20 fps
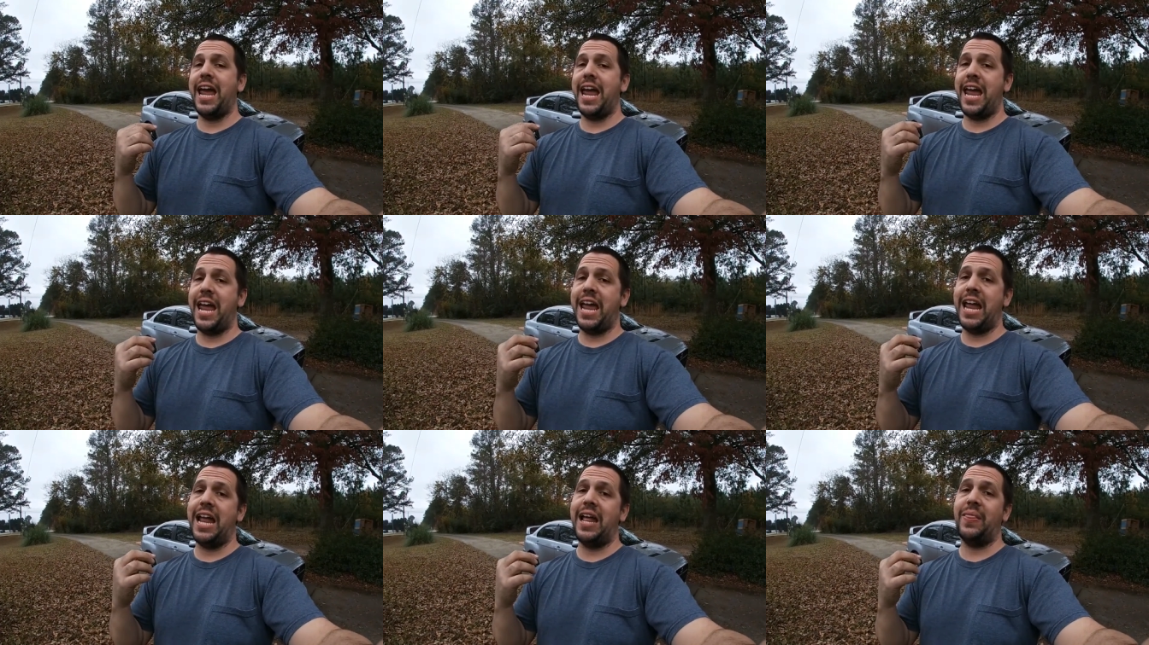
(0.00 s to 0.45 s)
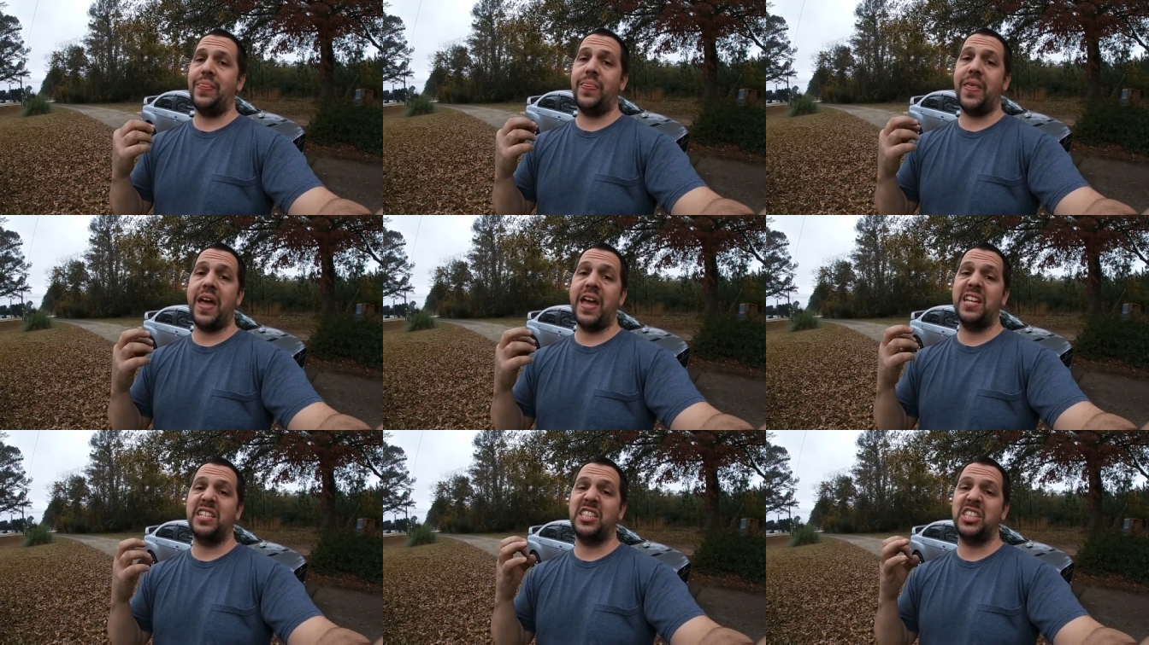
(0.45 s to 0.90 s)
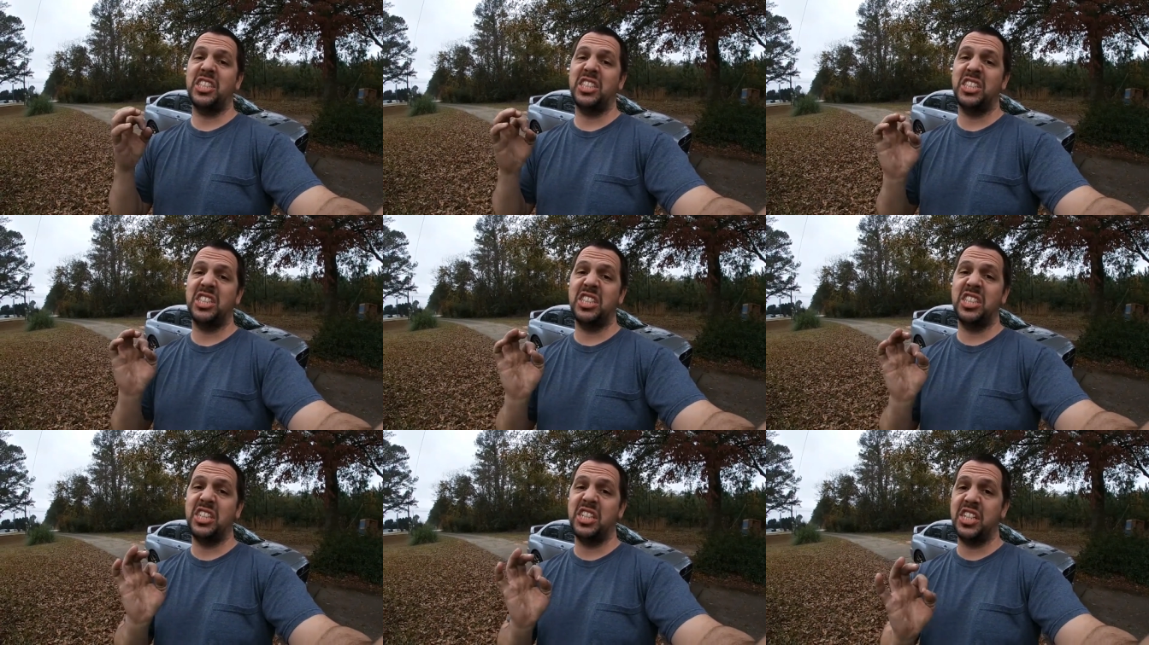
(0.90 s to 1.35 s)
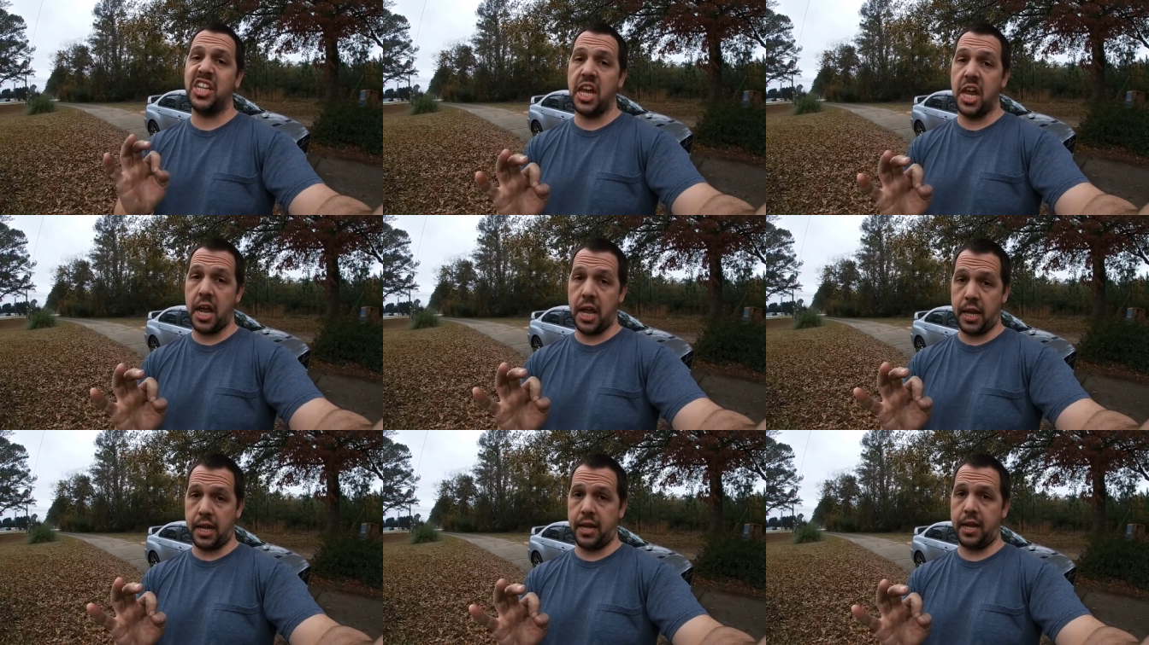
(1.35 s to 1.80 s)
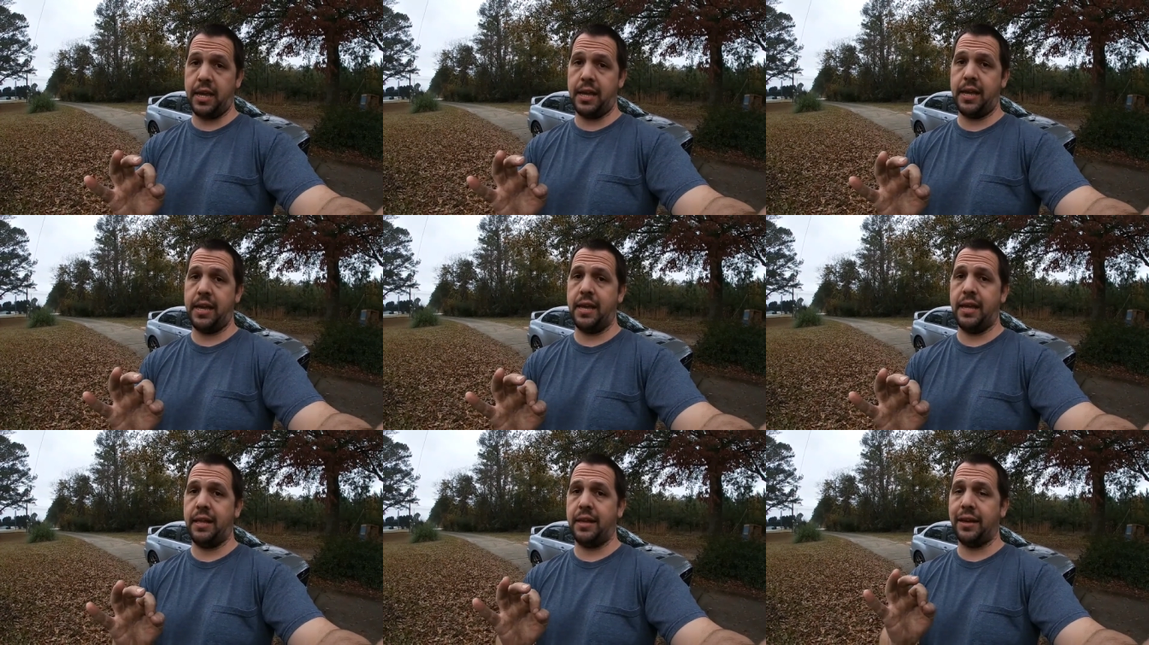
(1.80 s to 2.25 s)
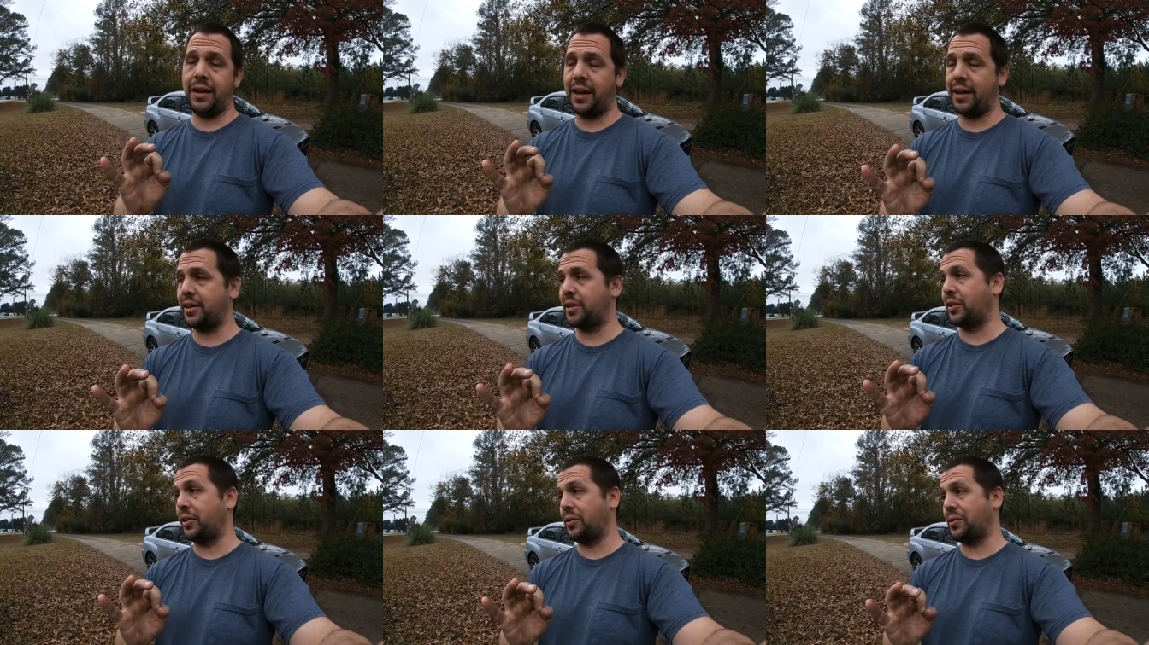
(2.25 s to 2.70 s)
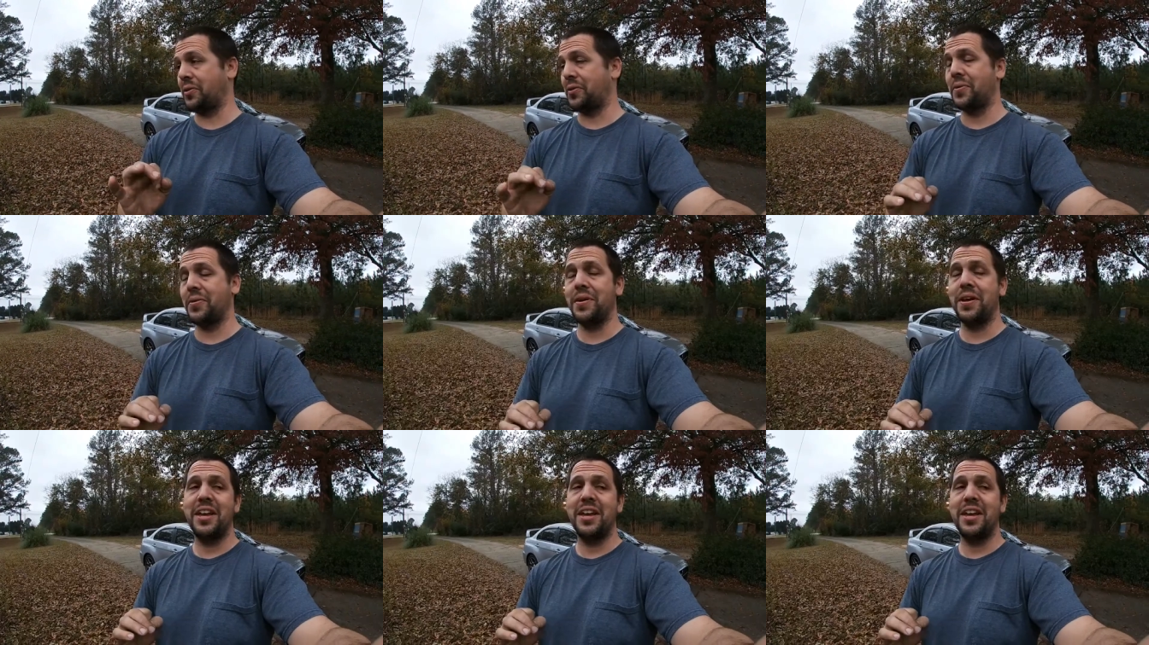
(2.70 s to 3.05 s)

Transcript: and they stick like glue